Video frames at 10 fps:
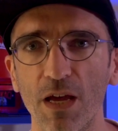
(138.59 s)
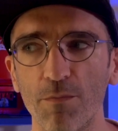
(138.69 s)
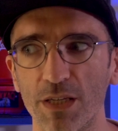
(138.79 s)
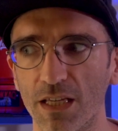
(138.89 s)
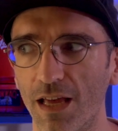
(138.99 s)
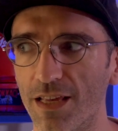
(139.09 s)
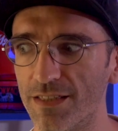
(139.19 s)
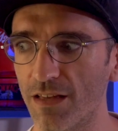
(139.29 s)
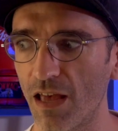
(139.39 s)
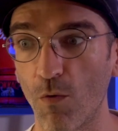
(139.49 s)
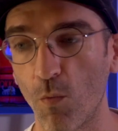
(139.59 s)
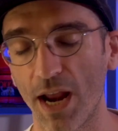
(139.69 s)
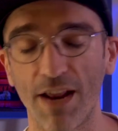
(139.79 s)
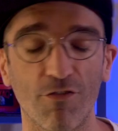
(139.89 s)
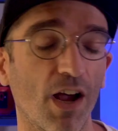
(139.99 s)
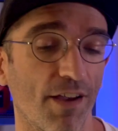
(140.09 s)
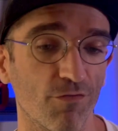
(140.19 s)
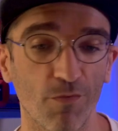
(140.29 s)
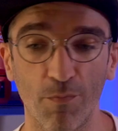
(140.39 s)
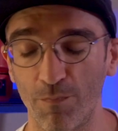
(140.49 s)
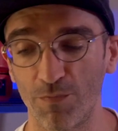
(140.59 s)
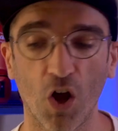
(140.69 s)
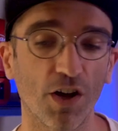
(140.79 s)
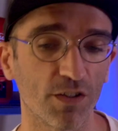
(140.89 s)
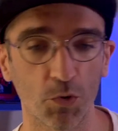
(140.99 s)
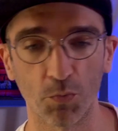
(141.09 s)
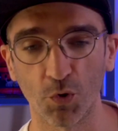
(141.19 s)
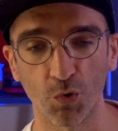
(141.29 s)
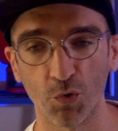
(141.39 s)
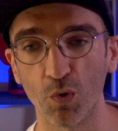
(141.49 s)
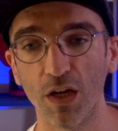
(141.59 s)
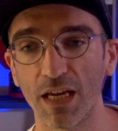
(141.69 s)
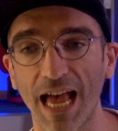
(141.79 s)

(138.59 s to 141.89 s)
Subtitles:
because whenever I've talked to people who